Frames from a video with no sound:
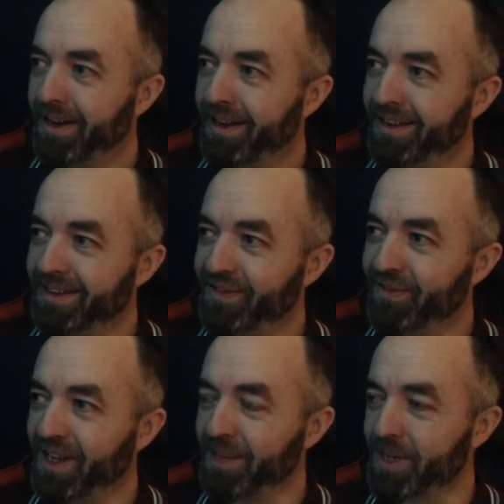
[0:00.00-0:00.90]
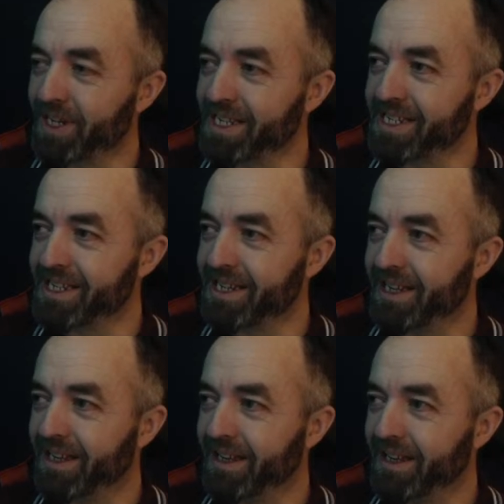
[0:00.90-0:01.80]
it's funny because
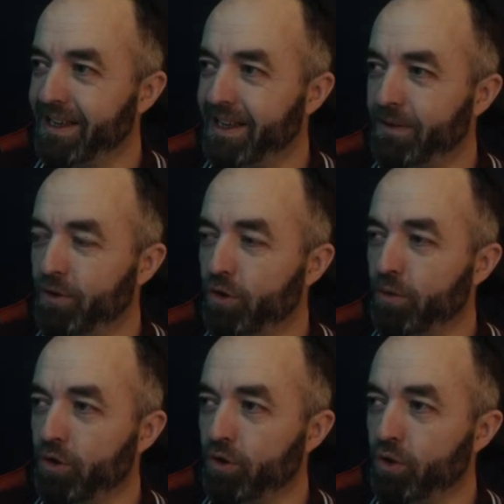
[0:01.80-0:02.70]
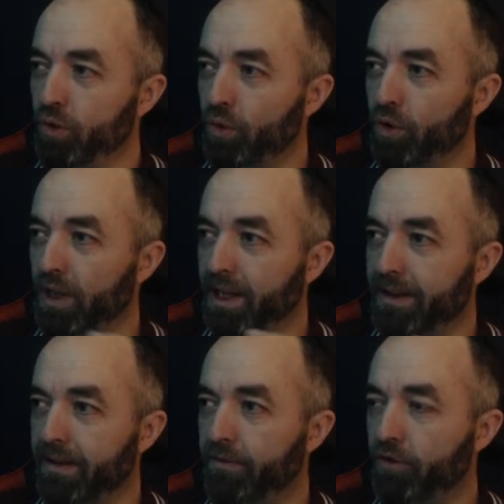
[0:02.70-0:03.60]
even though we do totally
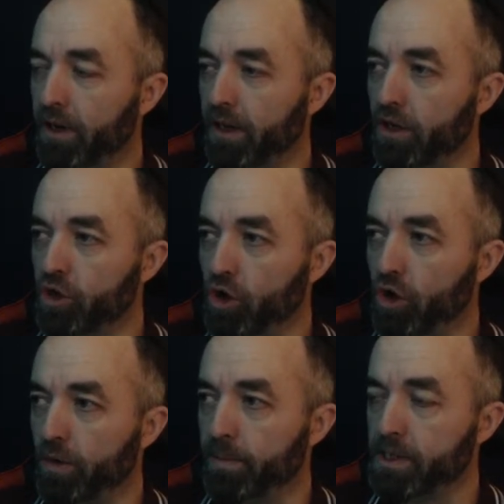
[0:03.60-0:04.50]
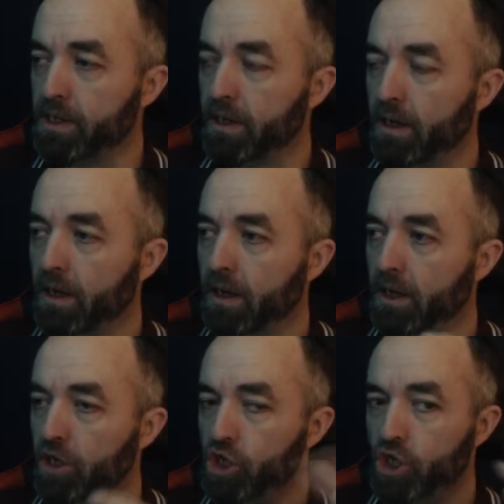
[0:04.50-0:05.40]
different jobs,
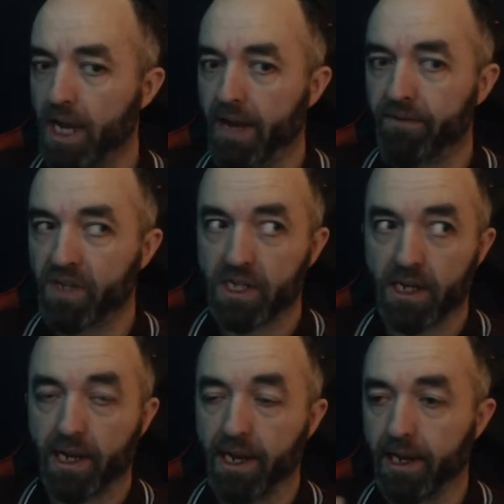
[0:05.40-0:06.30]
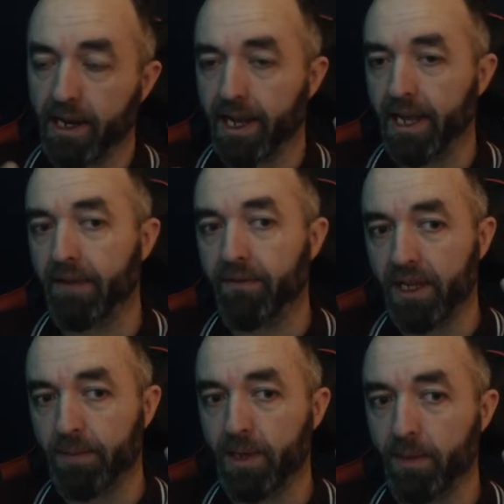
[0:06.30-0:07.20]
chefs and
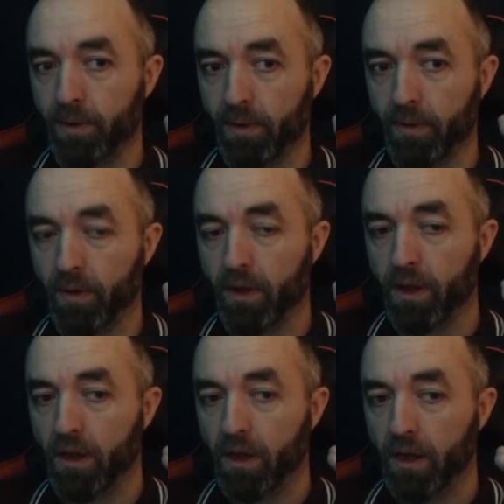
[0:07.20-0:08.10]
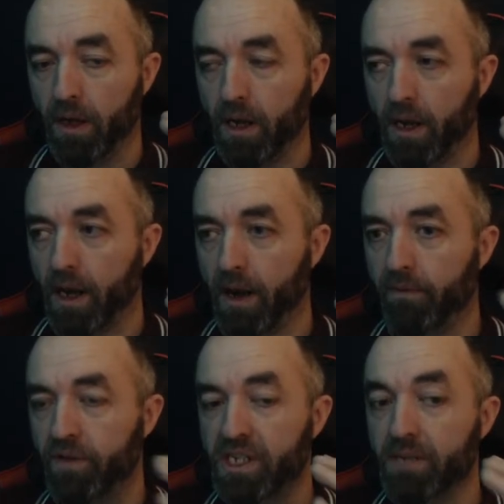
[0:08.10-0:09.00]
AV people have
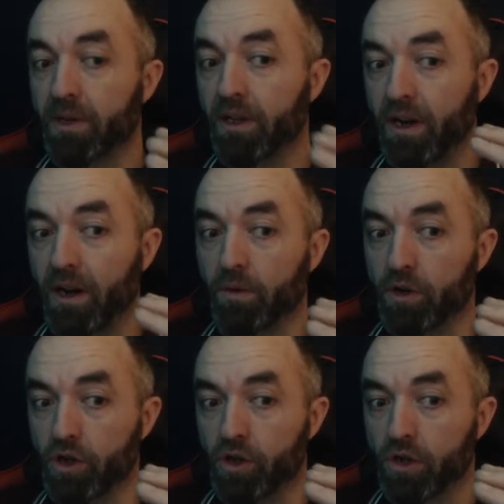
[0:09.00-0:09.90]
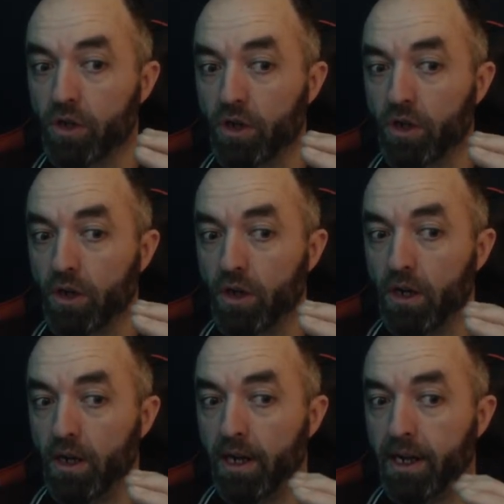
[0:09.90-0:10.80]
similar hours.
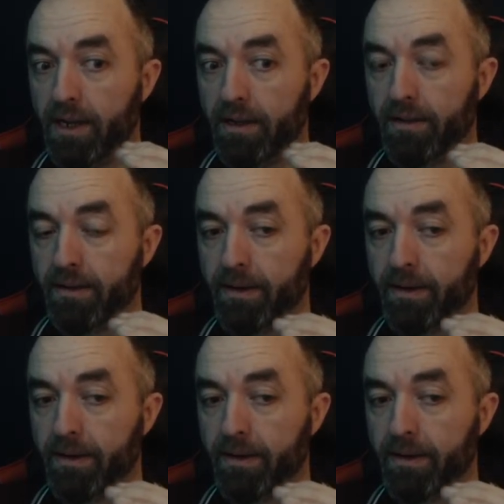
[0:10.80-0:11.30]
And